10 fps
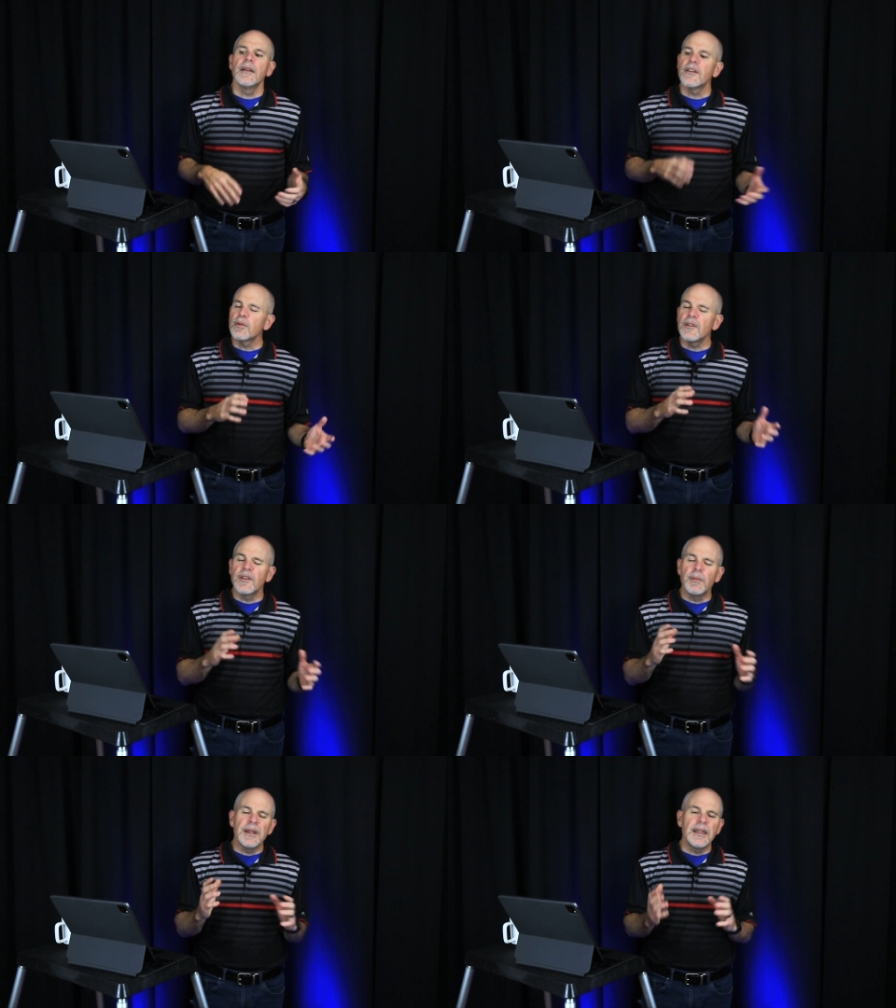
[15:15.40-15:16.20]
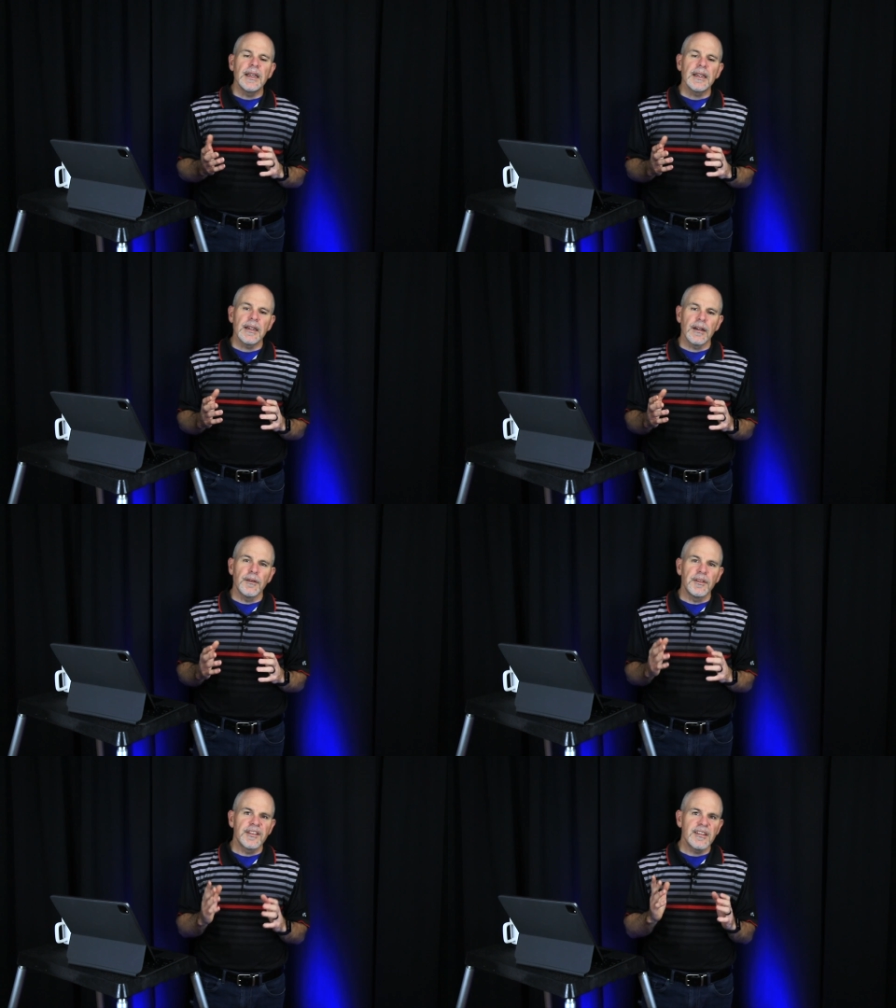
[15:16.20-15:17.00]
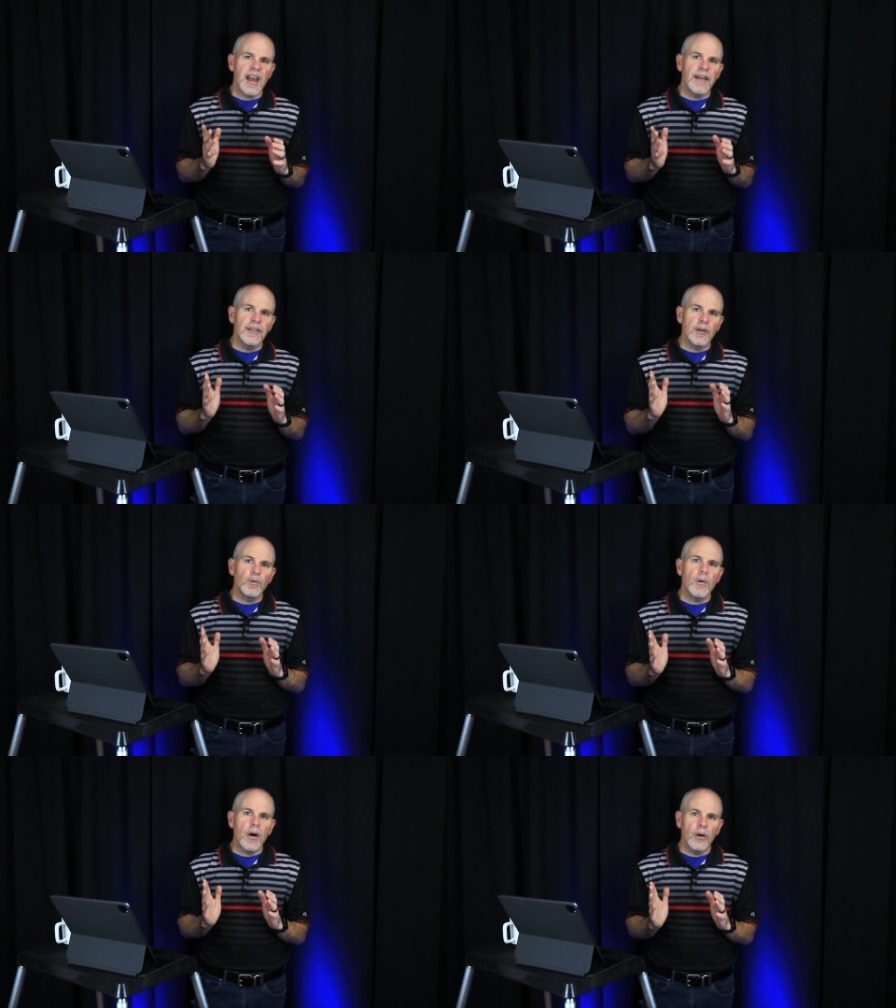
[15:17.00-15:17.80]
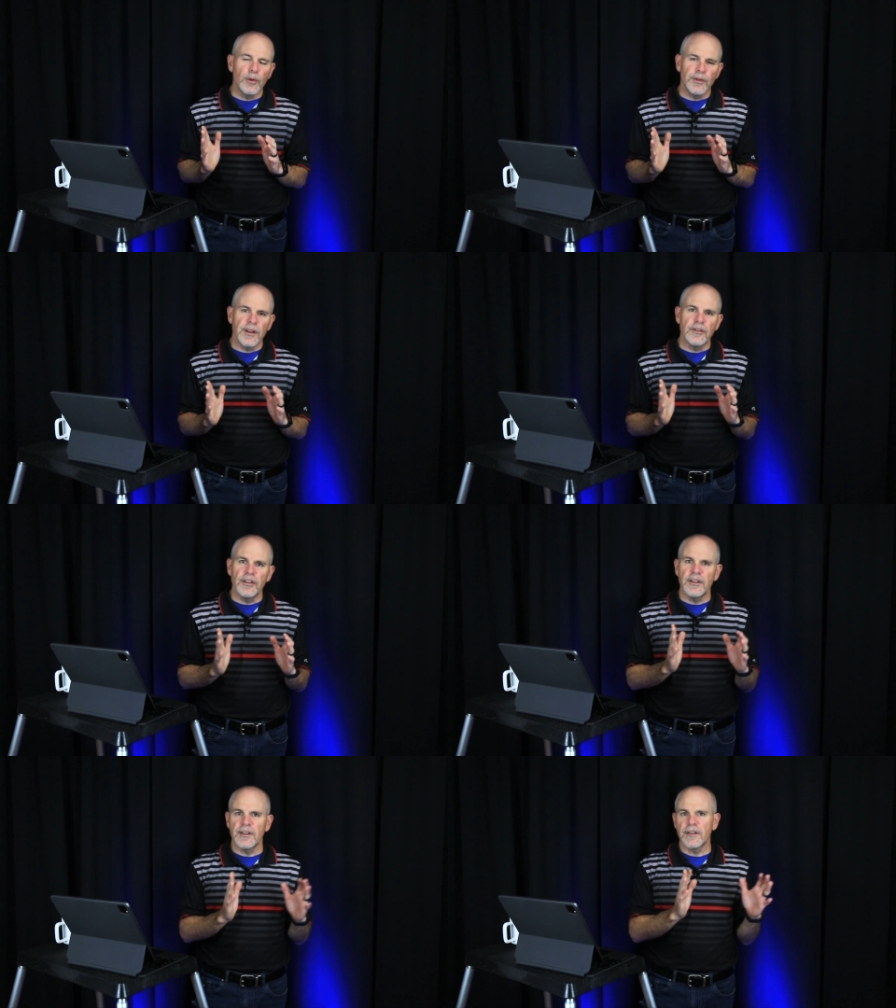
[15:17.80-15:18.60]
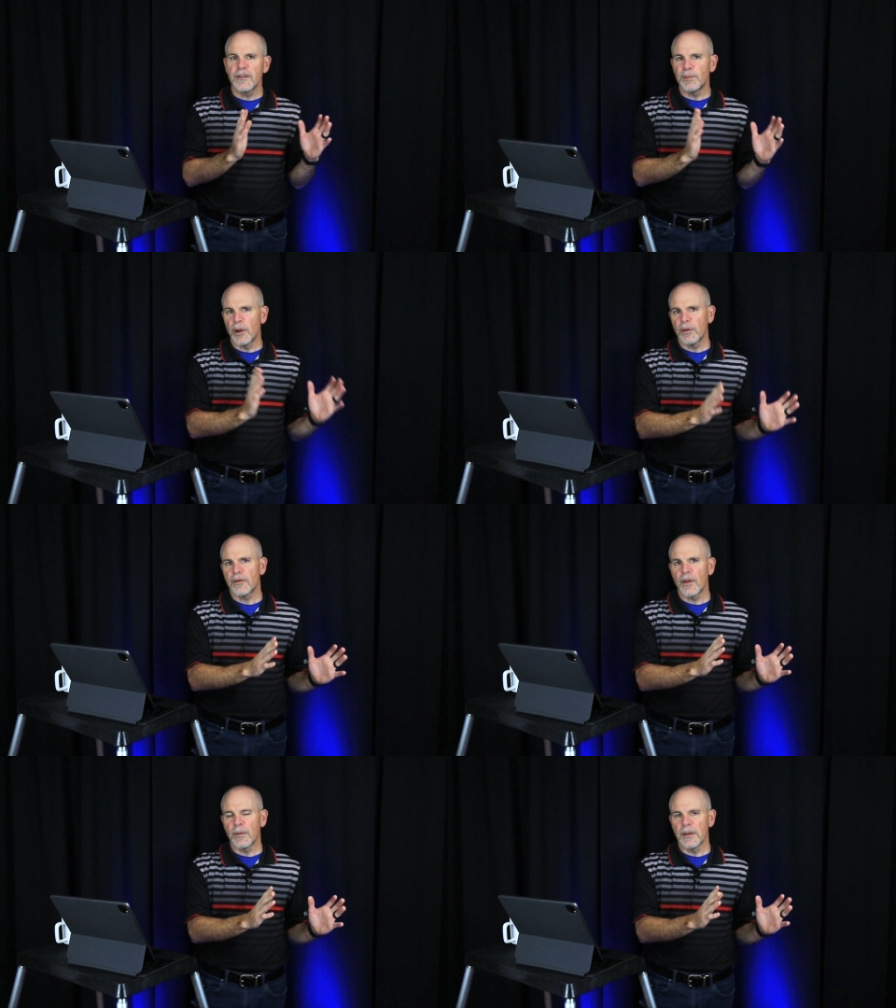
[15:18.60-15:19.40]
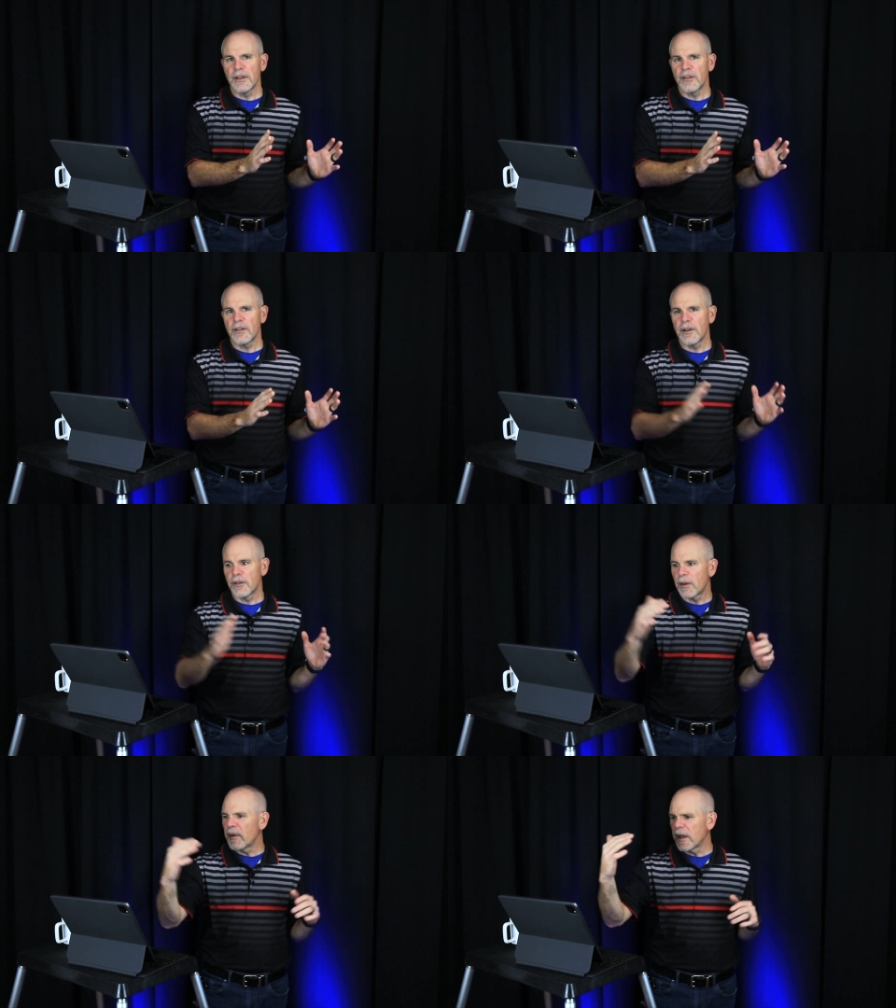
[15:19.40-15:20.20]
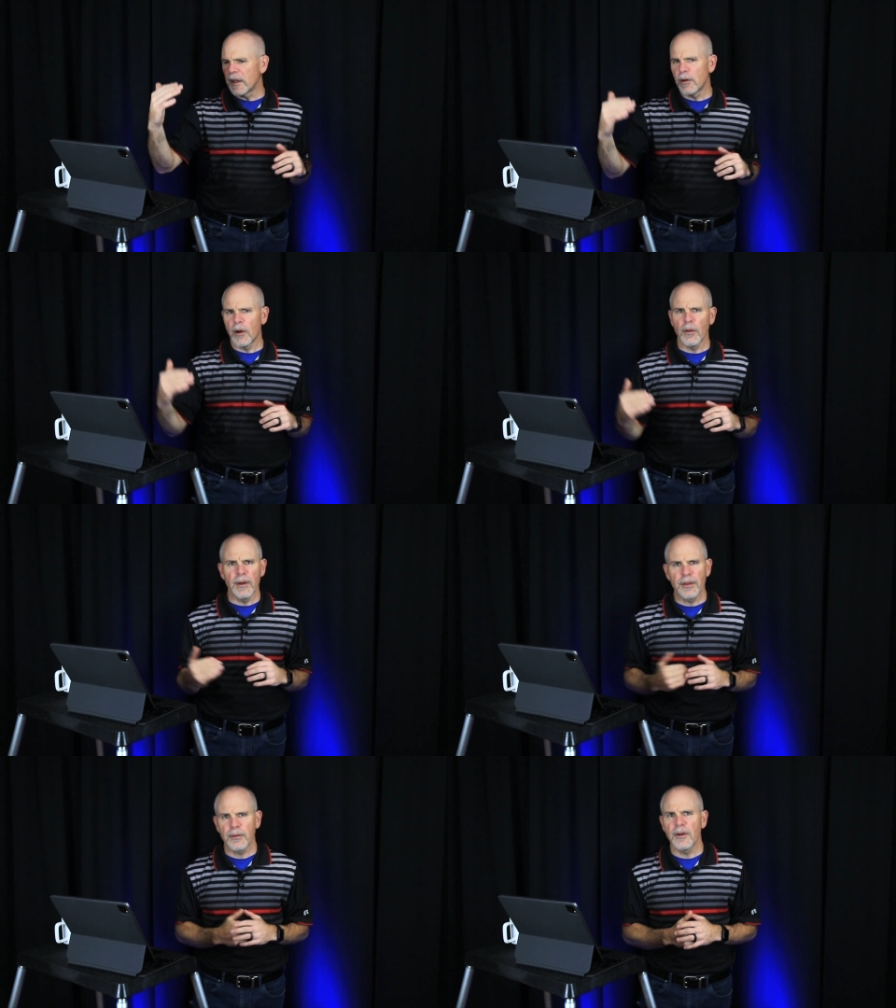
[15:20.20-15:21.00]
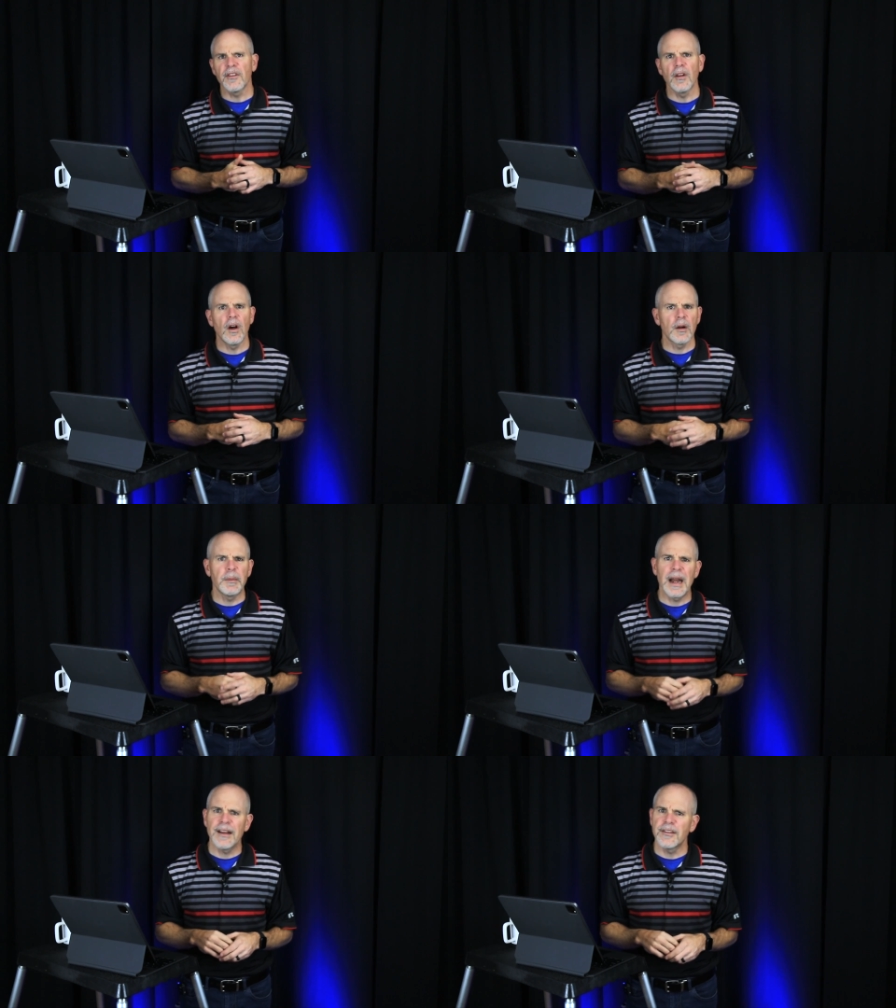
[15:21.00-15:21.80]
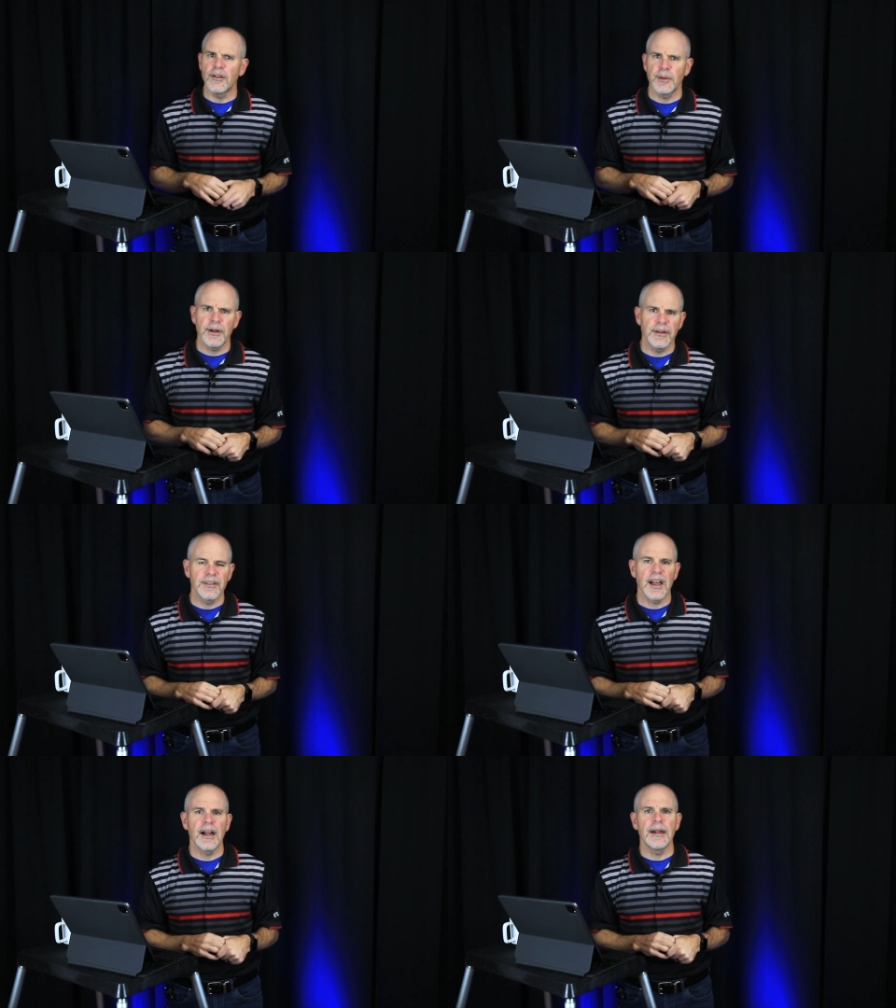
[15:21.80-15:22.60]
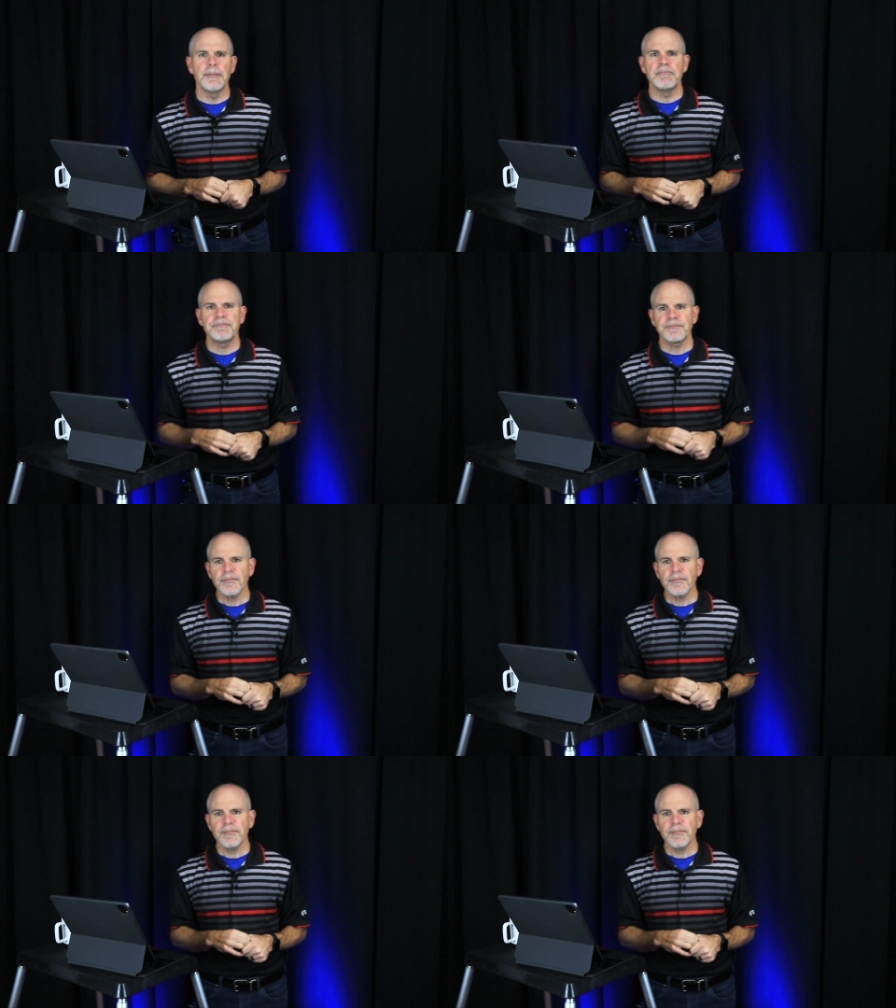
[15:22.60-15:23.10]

This was the beginning of seven woes that Jesus spoke to the religious leaders. I'm not going to go all the way through, it's a long passage, we don't have time.